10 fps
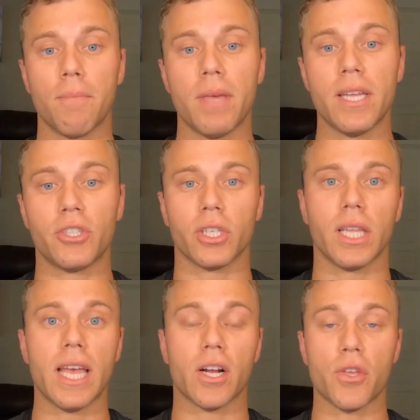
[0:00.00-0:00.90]
beach, a
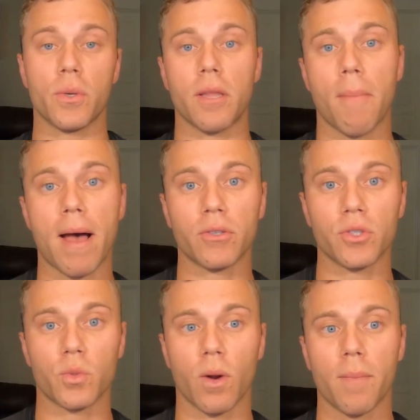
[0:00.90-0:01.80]
lake? Are you in the
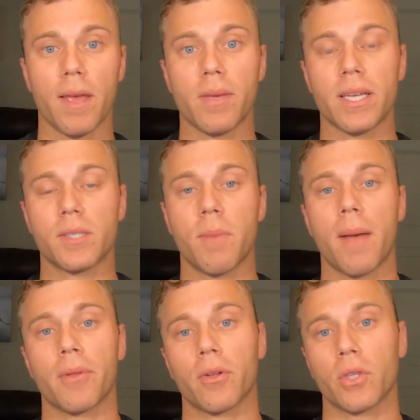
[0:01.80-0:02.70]
mountains where maybe it's
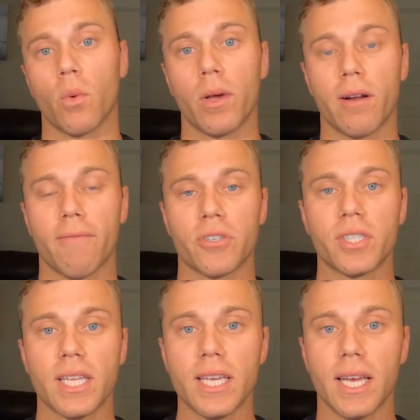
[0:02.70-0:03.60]
popular in the winter for
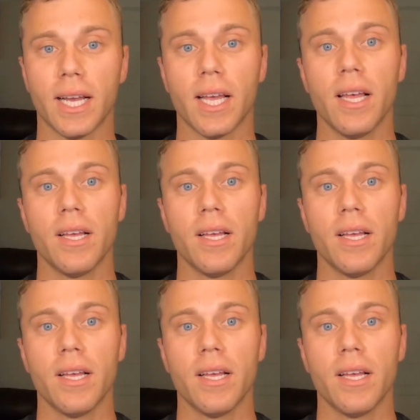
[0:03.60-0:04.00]
skiing?